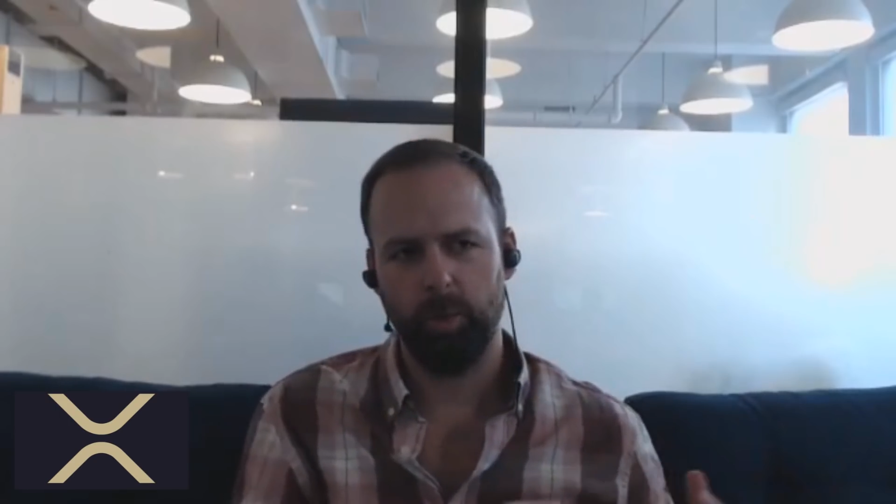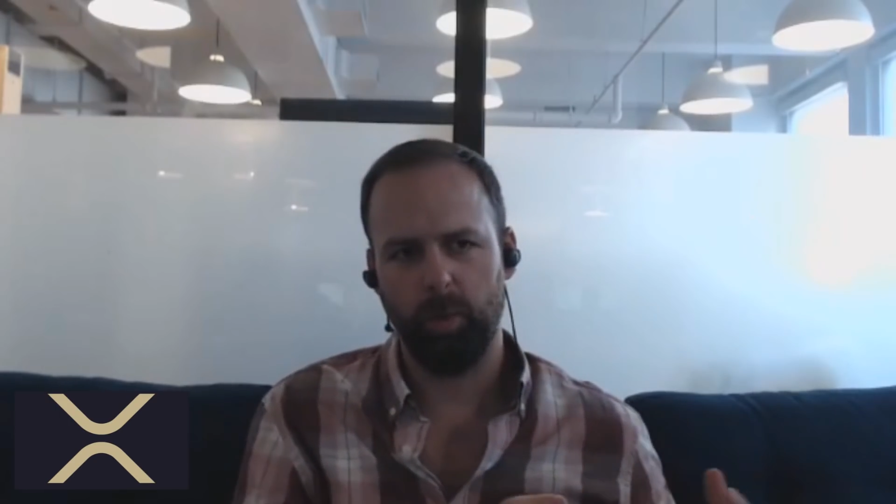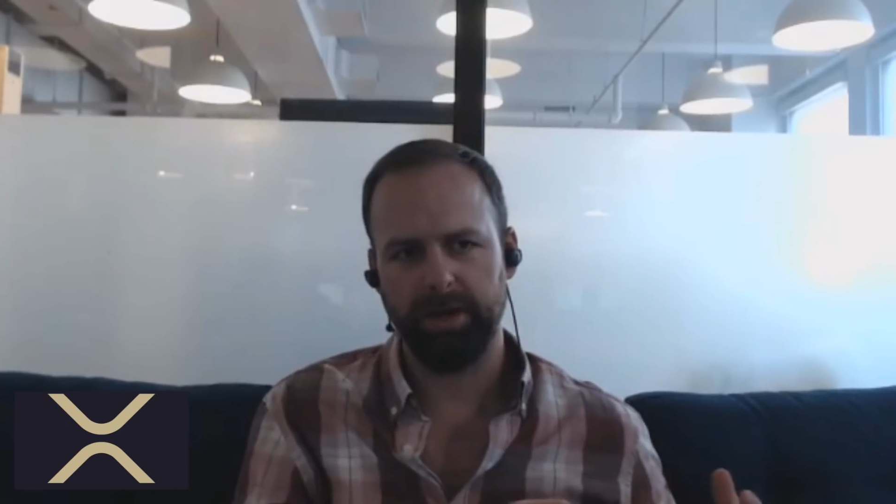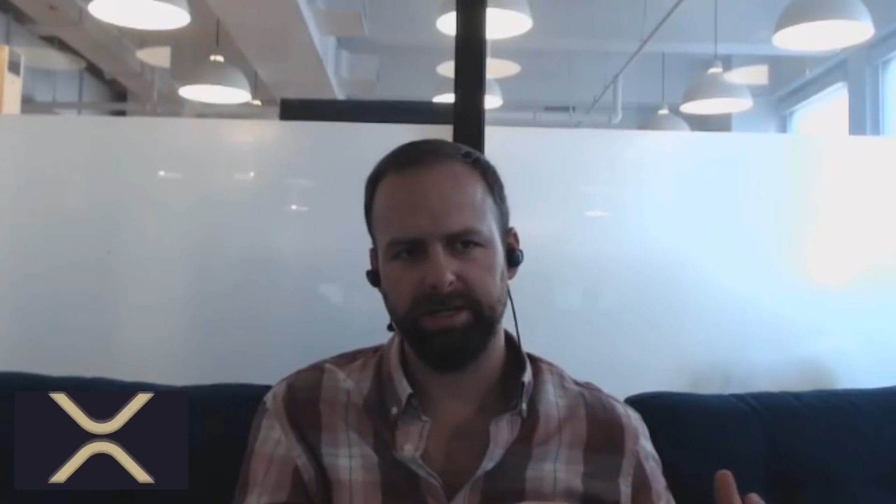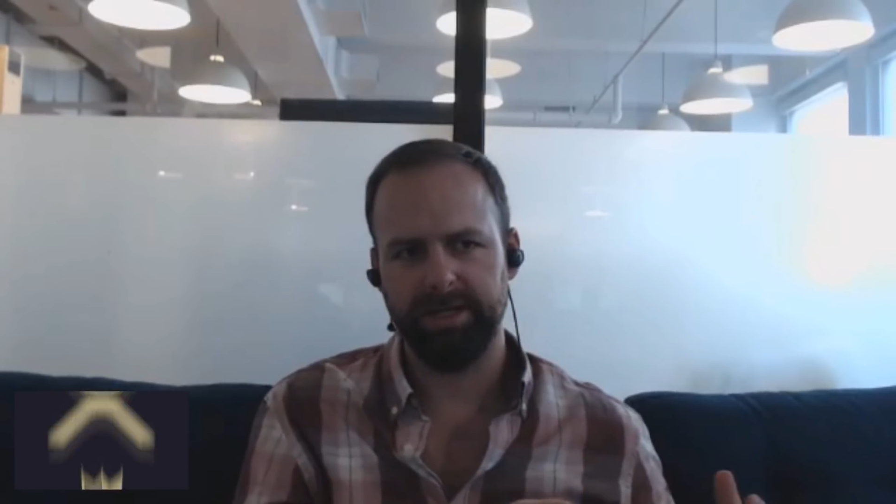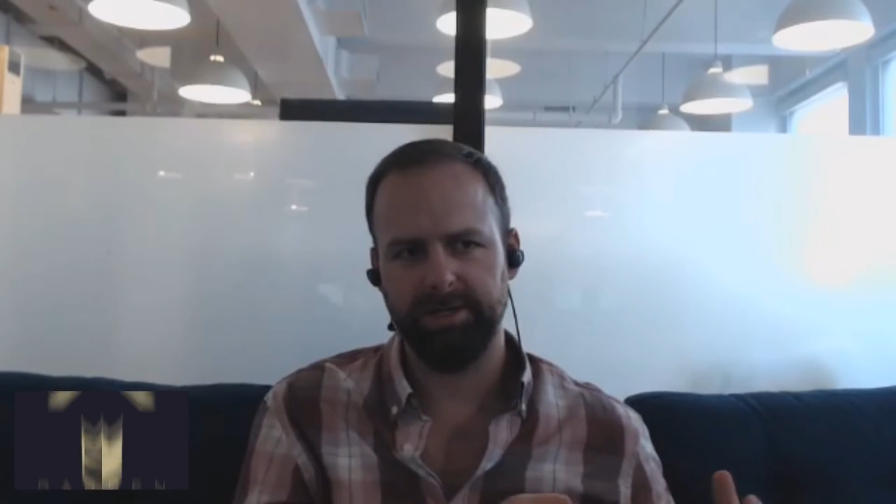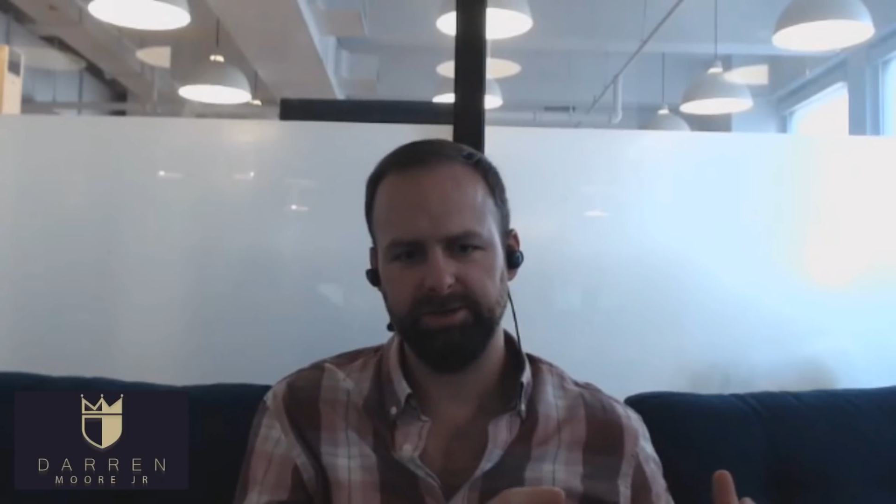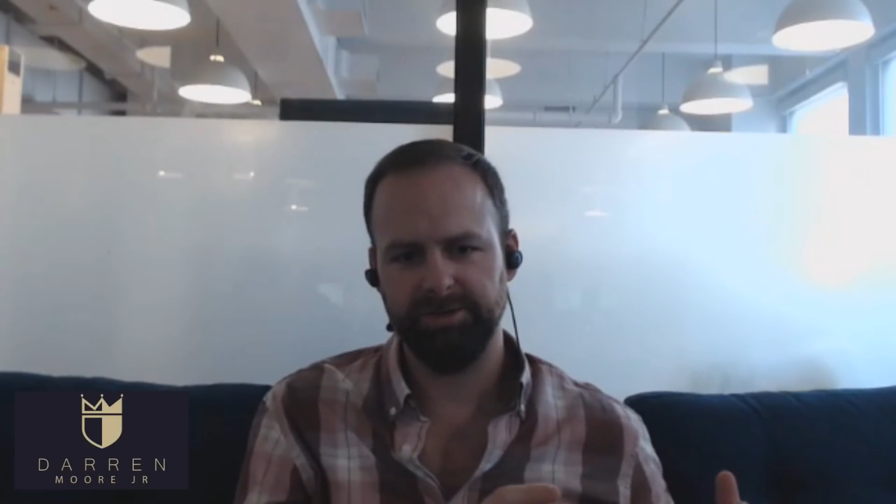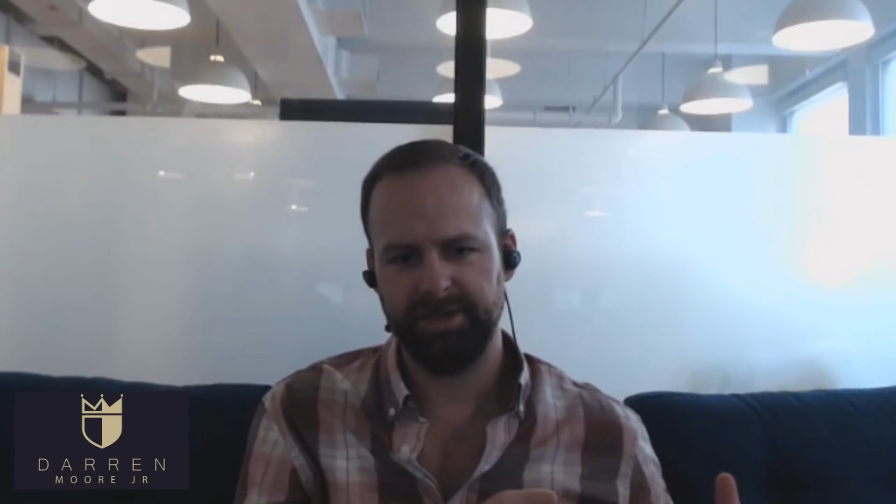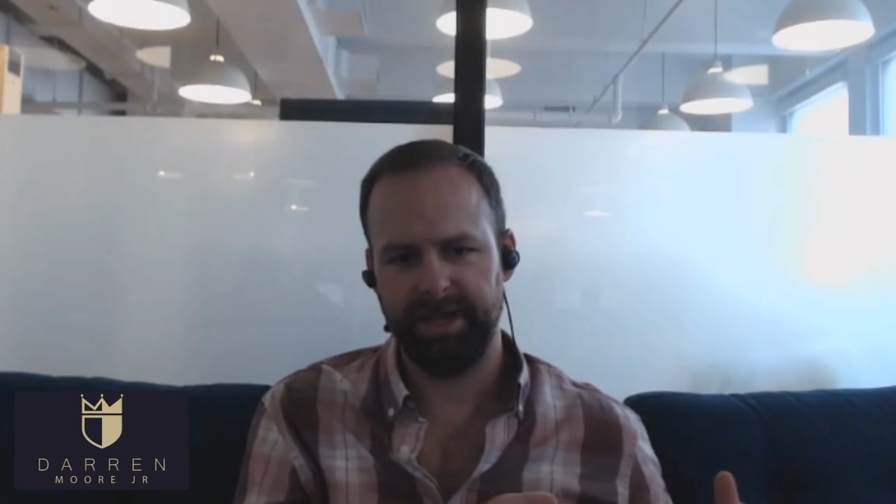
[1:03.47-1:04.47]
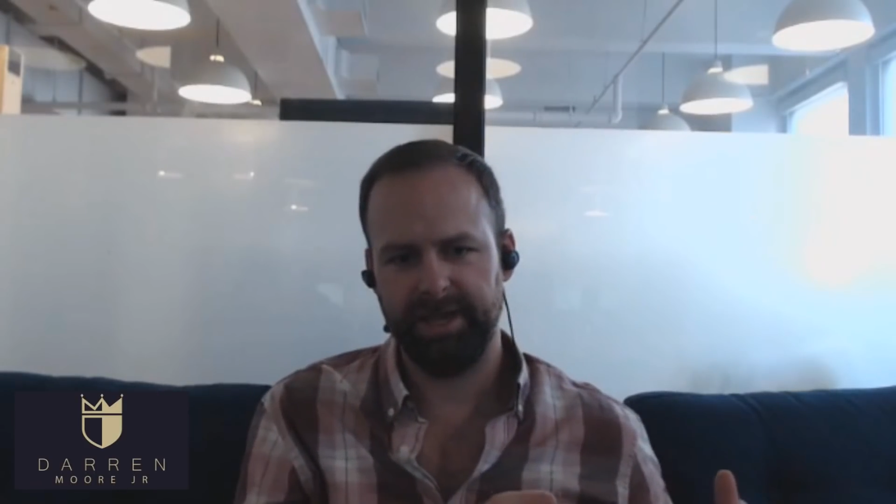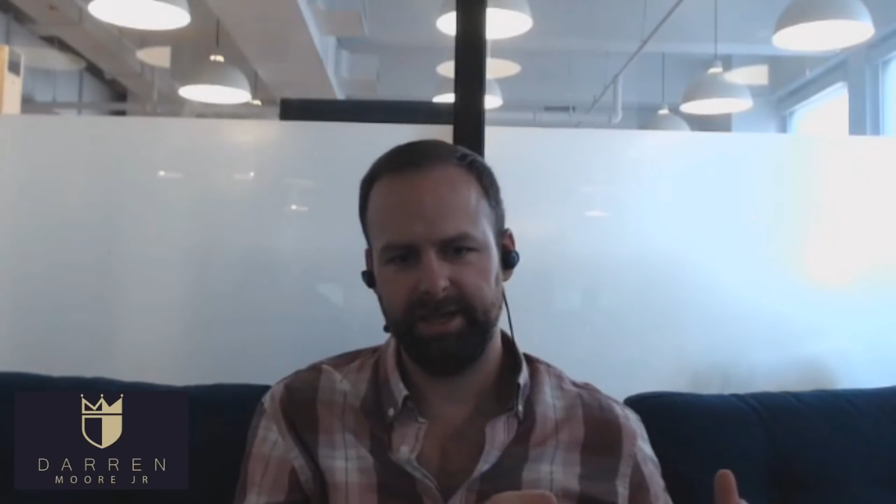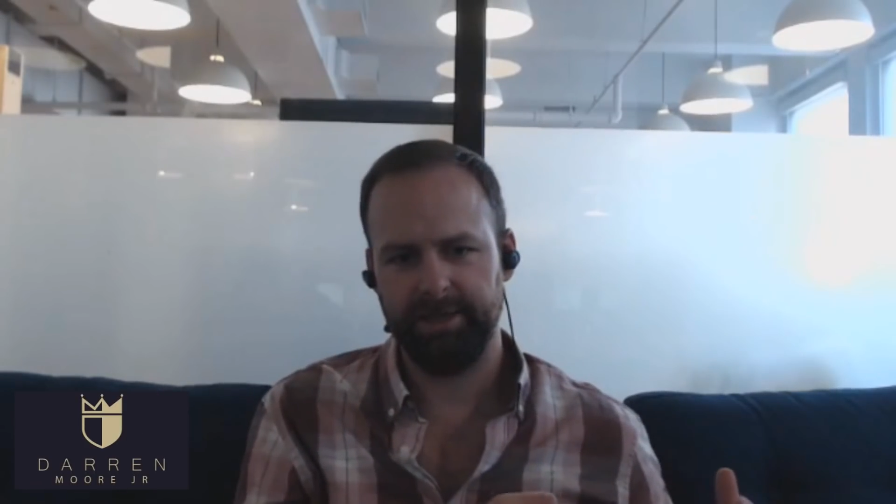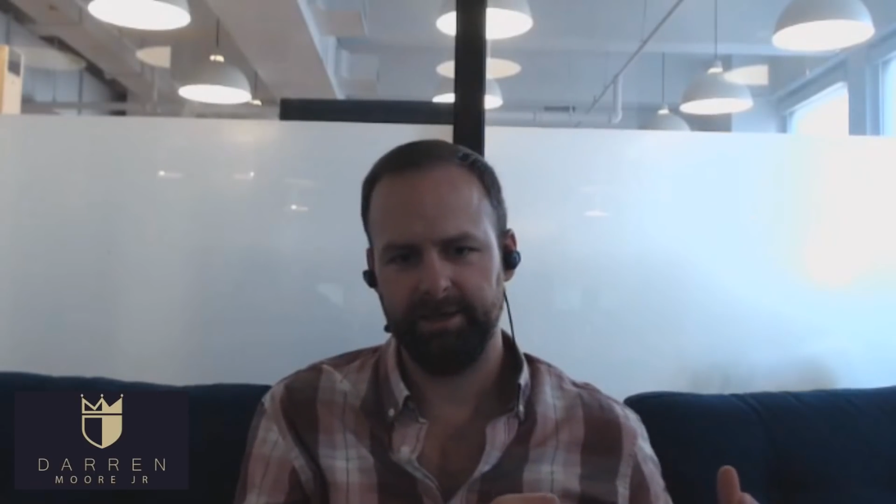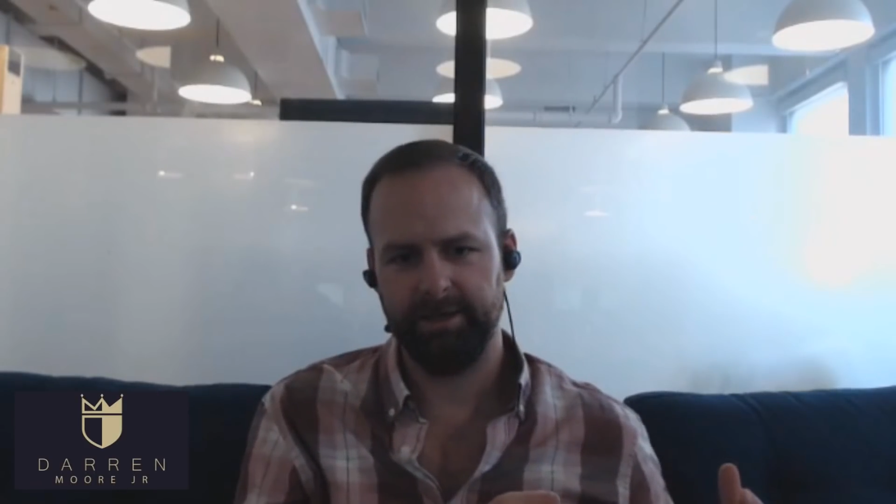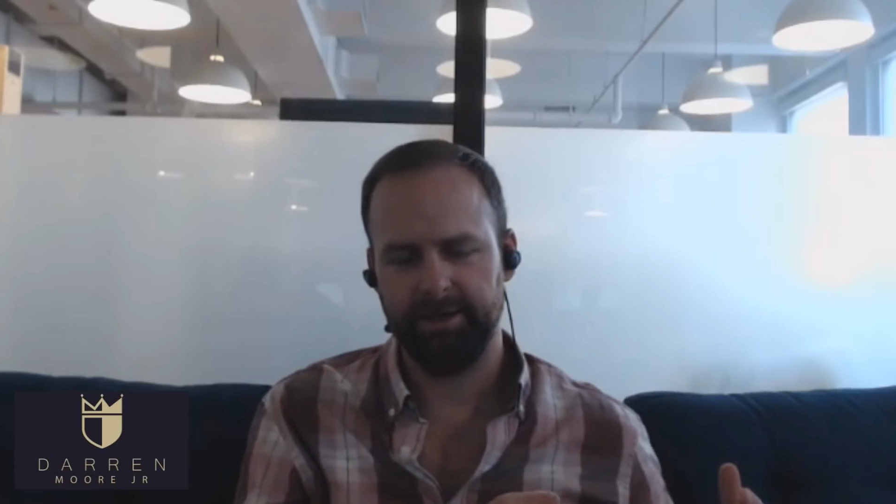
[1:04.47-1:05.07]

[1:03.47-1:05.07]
What can you say,